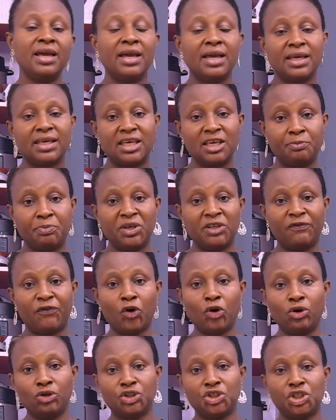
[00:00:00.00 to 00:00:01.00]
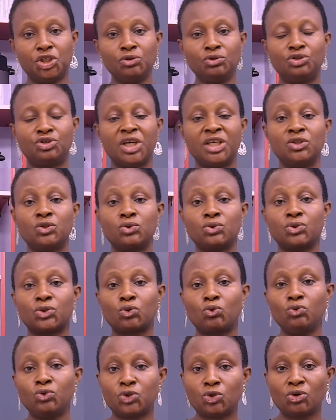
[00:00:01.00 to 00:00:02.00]
keep it for your children to
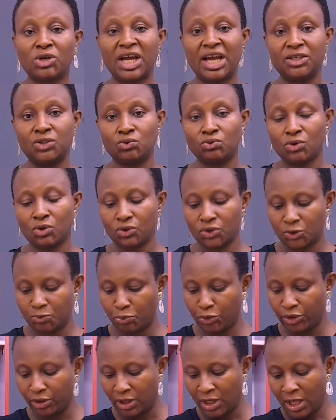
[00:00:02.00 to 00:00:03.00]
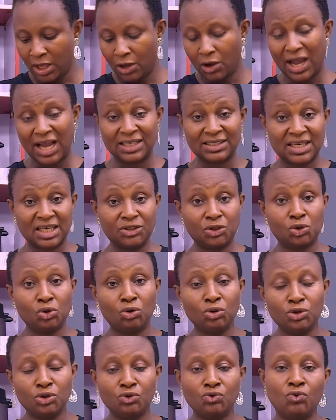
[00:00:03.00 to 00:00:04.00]
school so that it will not spoil? As I
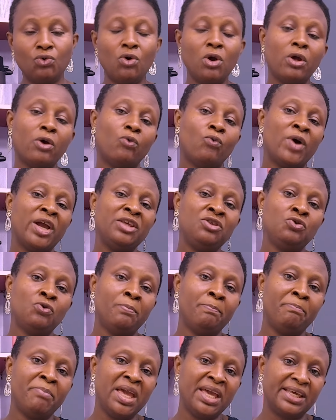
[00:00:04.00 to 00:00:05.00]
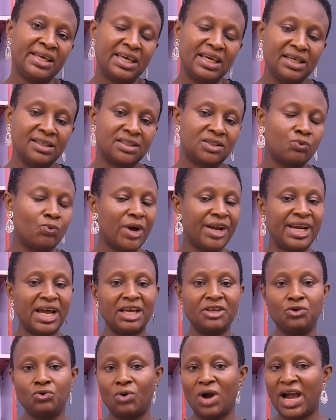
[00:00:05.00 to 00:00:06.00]
told you, when you make it, whether
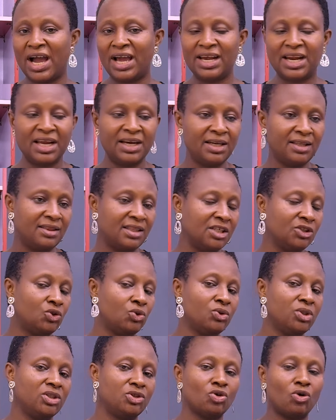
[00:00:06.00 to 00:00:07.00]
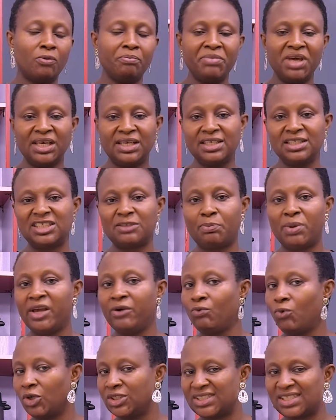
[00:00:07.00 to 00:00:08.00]
you add anything to it or make it plain,
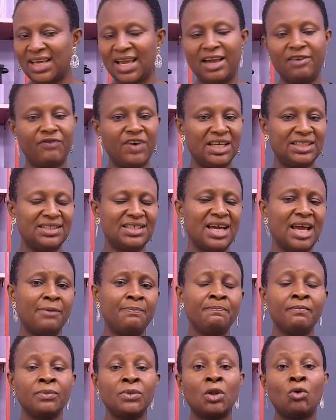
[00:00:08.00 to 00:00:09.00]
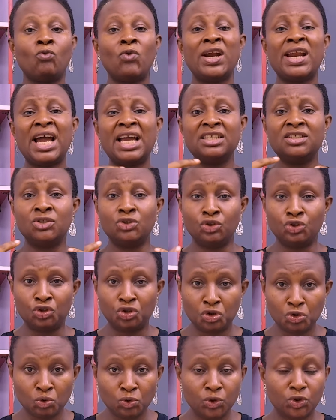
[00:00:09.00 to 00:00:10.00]
whatever type, whether it's
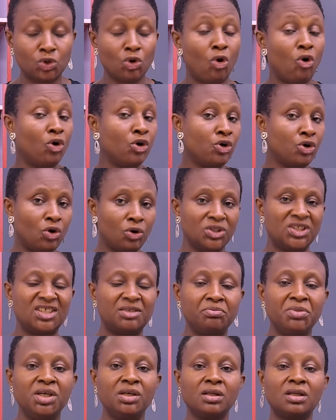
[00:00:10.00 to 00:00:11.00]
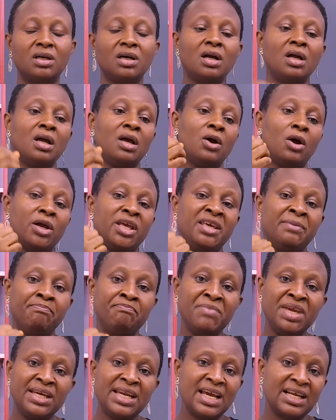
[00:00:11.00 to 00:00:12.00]
juice or nut milk,
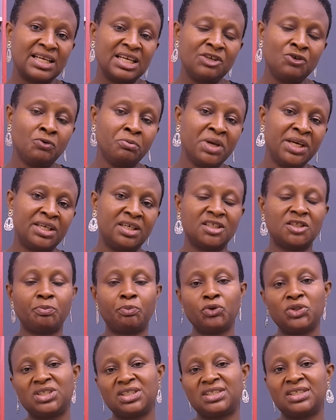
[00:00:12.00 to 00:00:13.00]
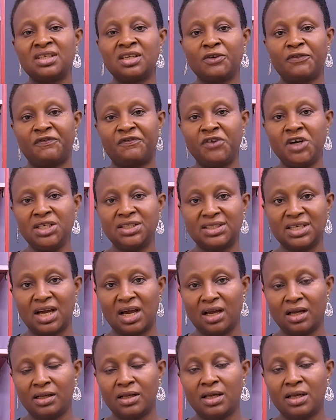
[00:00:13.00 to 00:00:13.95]
immediately you make it, put it in the freezer,